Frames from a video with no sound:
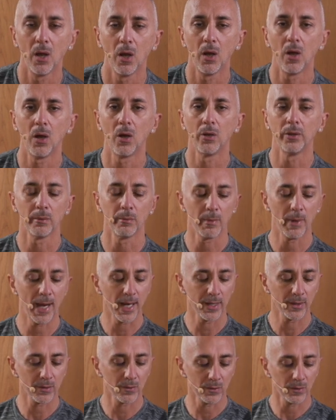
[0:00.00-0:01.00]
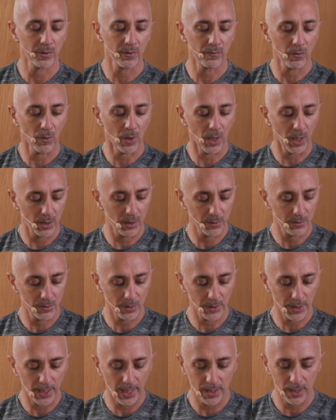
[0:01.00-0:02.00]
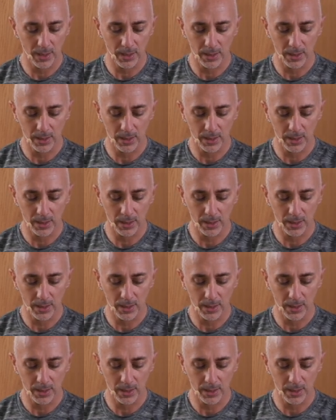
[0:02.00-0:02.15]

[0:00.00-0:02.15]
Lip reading: on the mat, on the floor. Okay.